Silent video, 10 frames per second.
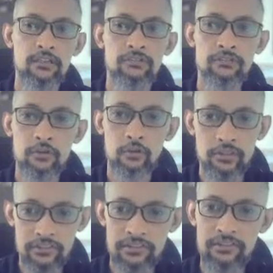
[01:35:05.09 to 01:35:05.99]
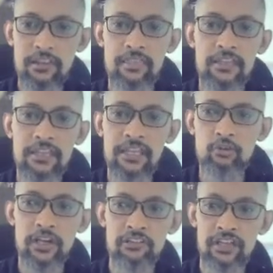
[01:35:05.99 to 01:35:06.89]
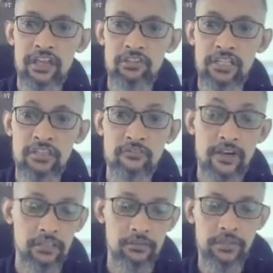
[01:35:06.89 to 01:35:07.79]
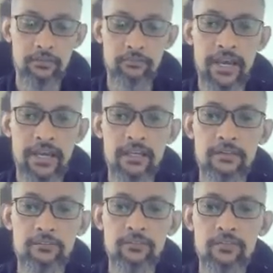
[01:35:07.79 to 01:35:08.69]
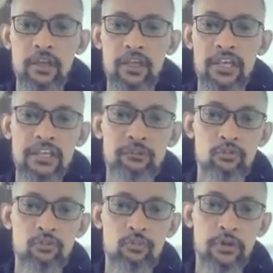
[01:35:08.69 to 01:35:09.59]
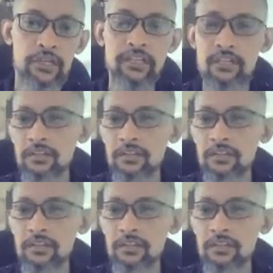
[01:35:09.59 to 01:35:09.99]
So this is the thing that you guys can actually develop them back, okay, improve more, okay?